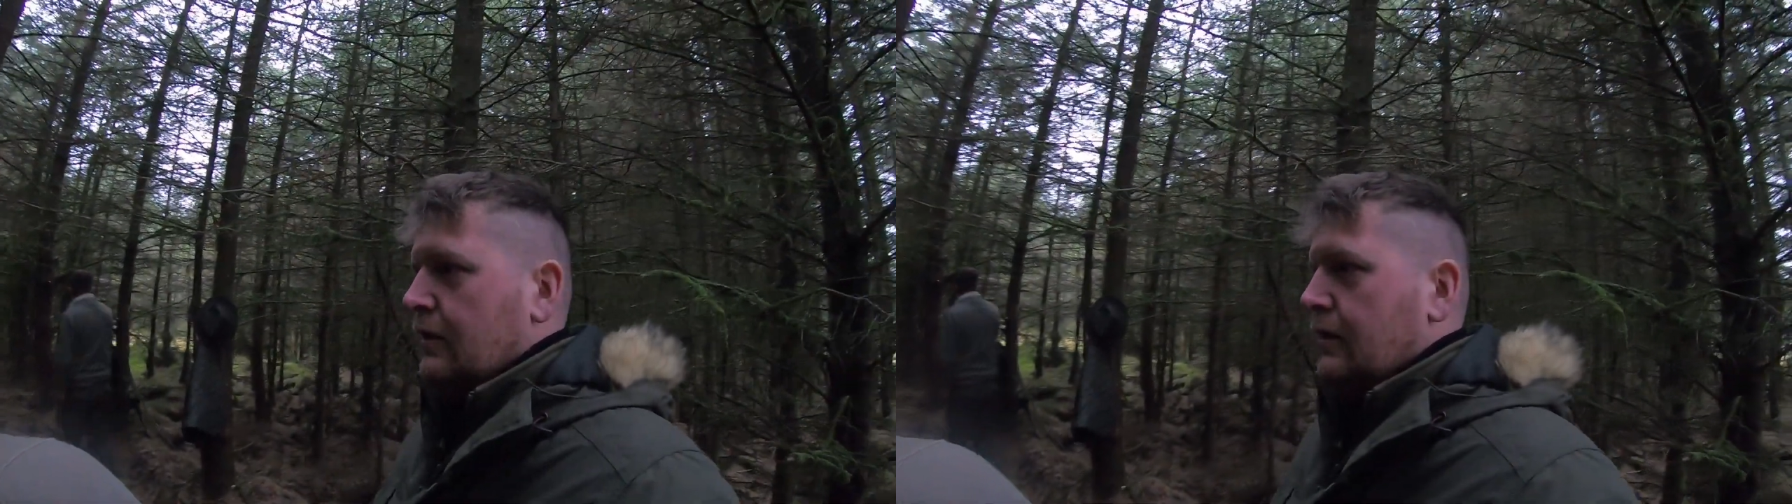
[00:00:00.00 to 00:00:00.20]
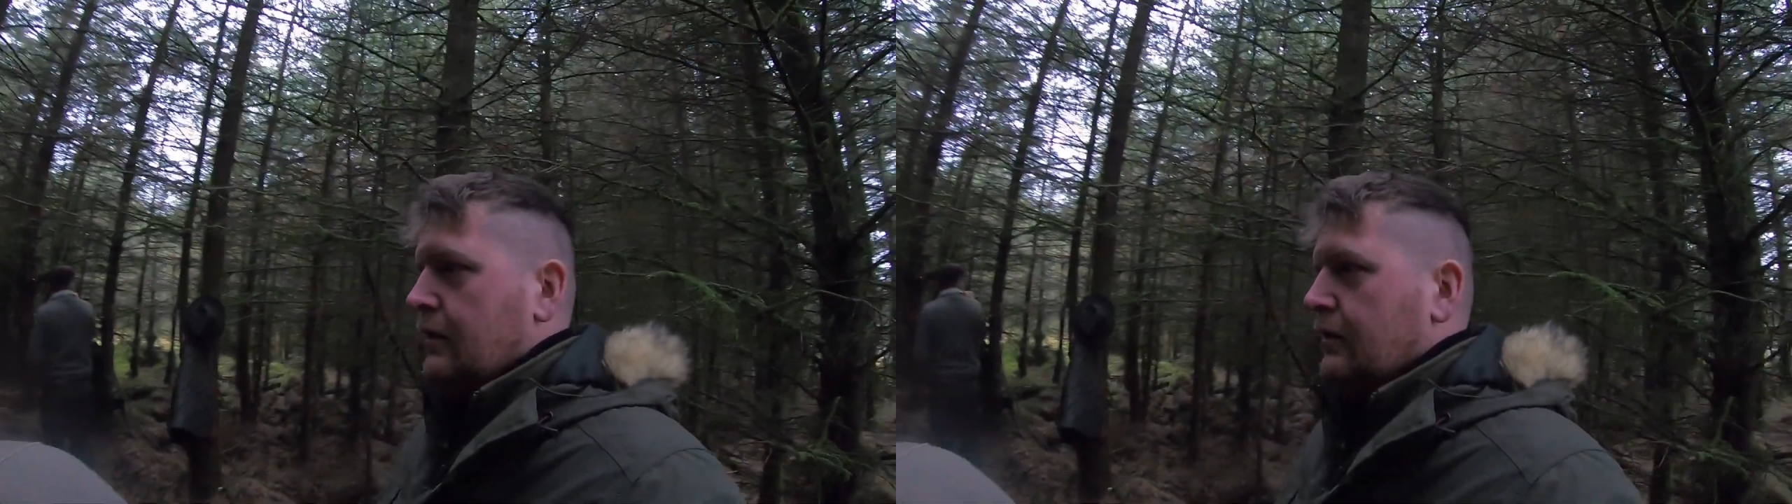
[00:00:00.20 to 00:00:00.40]

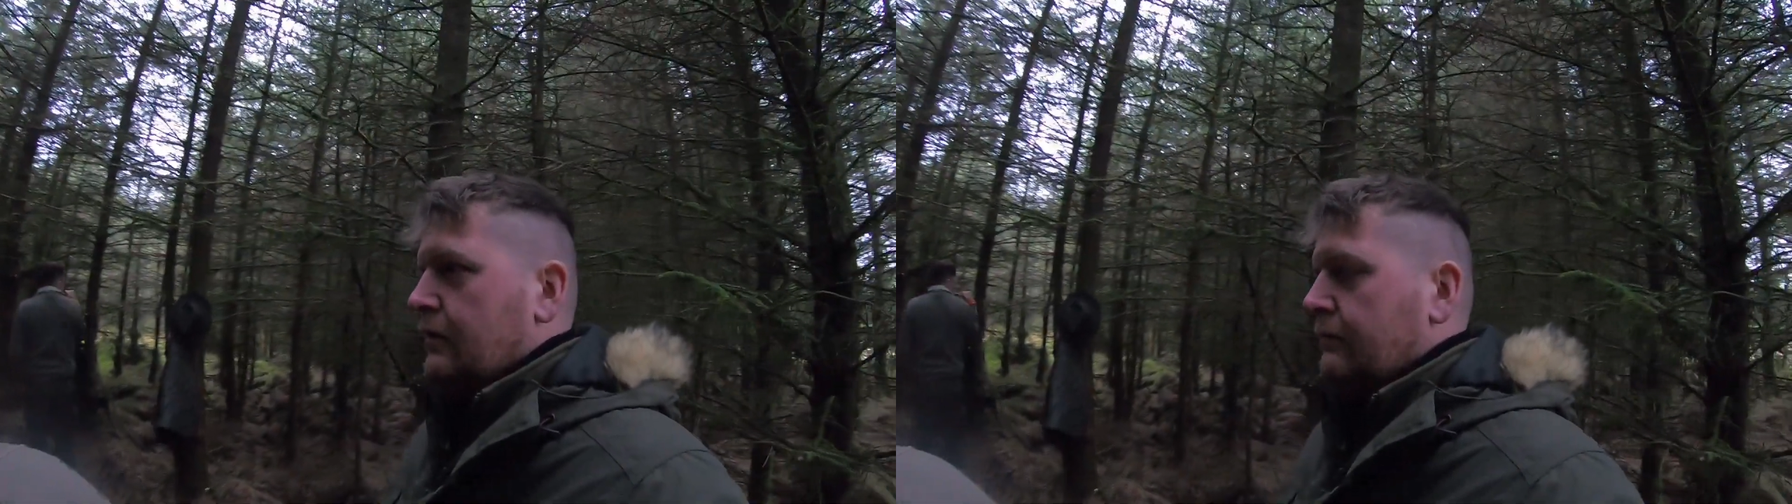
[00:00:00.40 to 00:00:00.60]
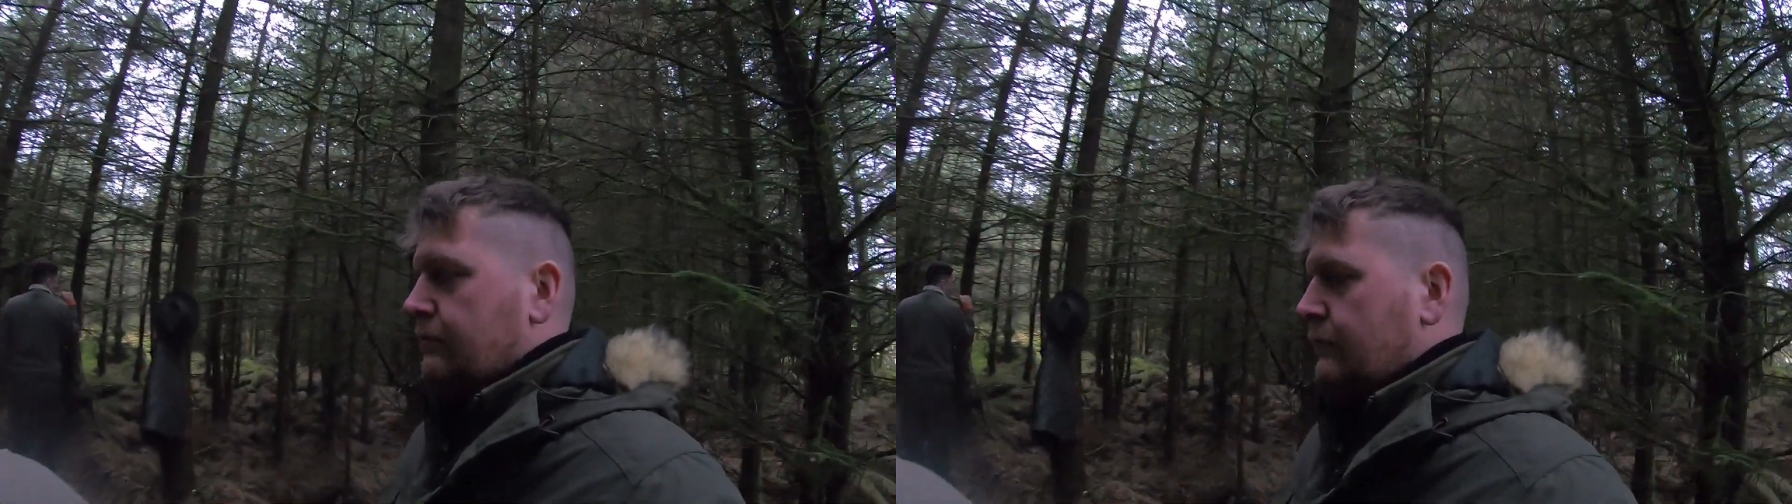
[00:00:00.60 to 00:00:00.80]

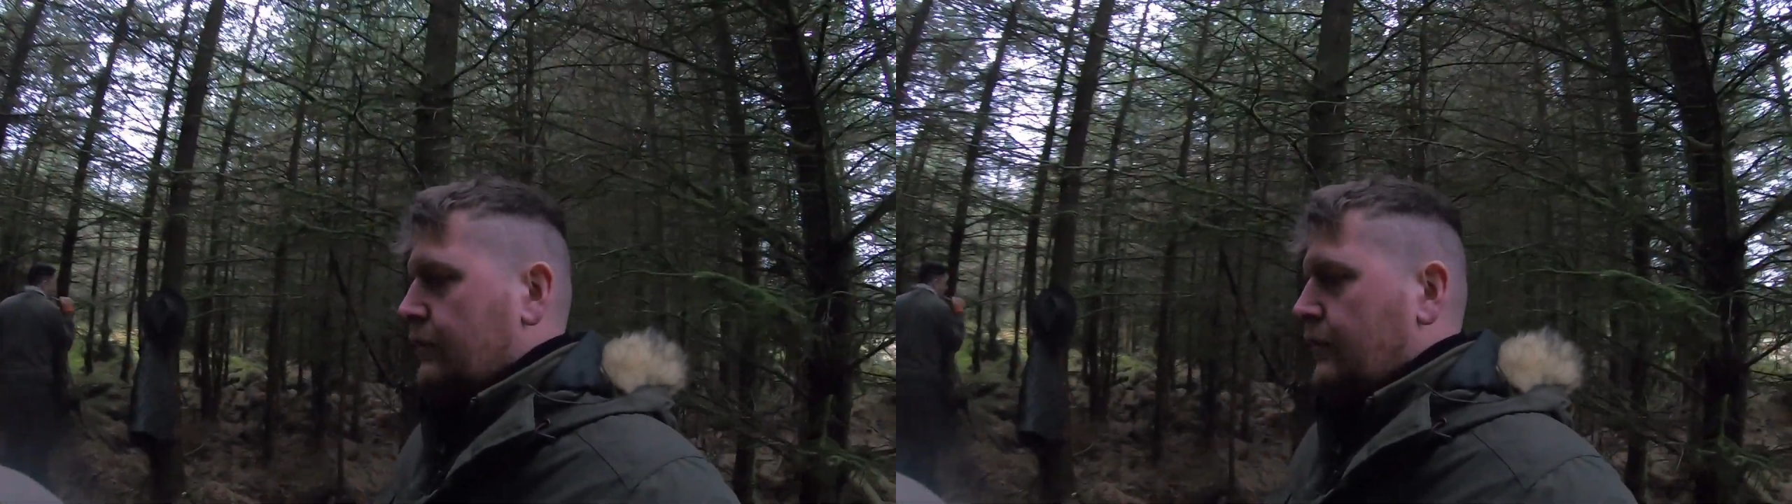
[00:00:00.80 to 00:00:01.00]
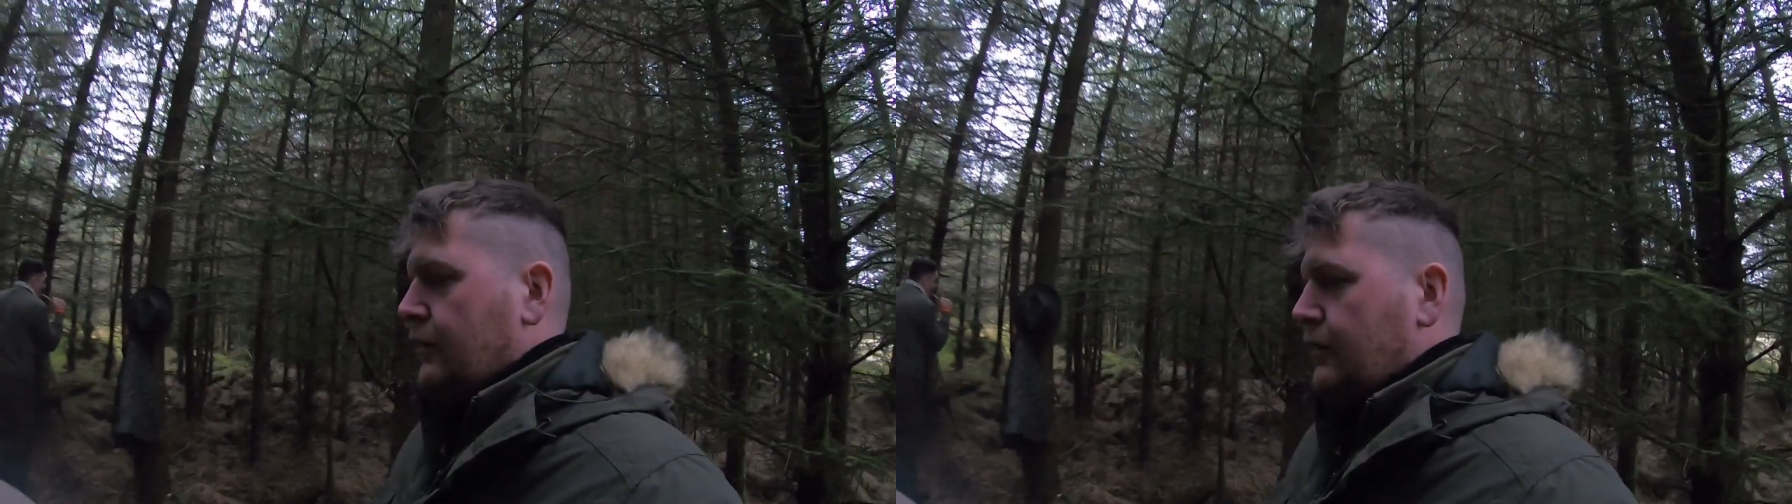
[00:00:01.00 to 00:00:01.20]
Um,
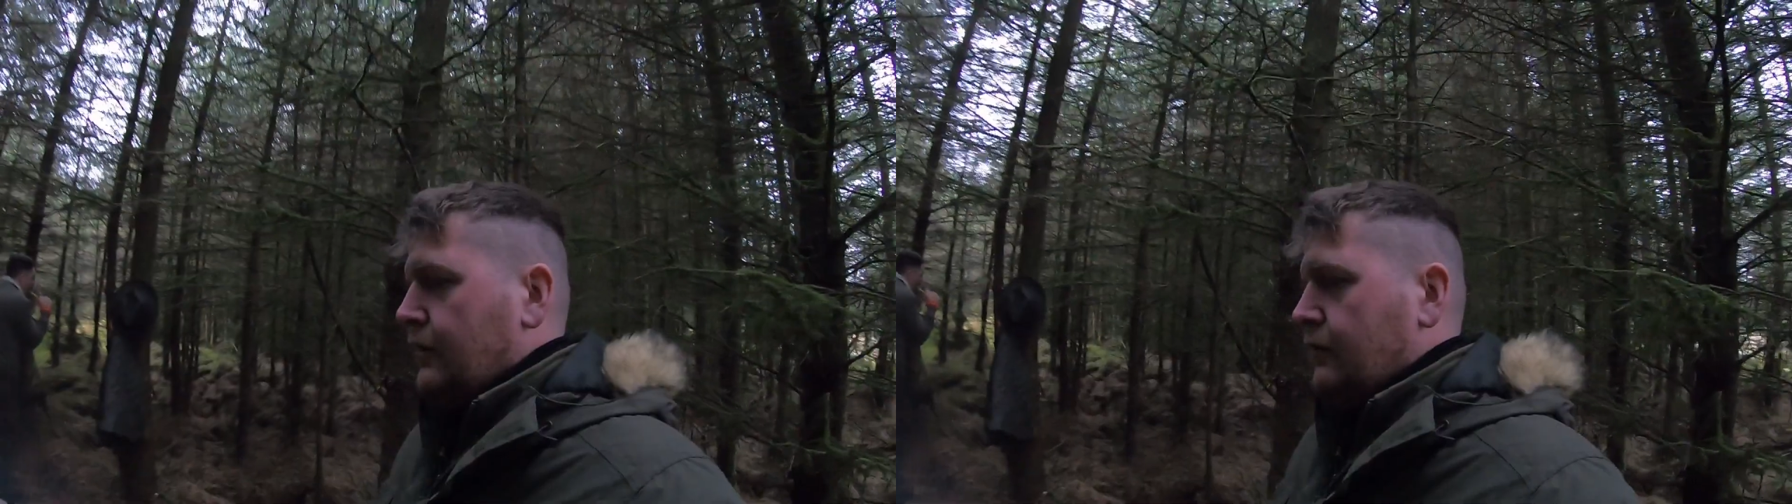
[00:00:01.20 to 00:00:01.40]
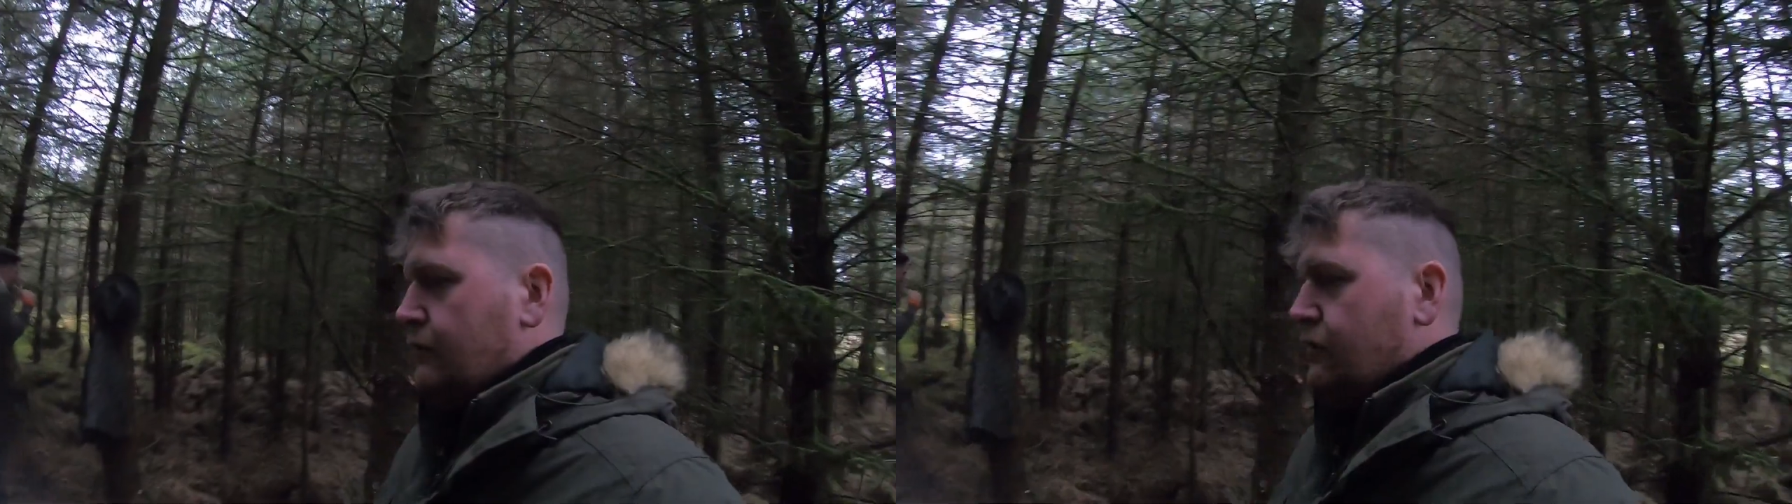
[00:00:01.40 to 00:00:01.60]
we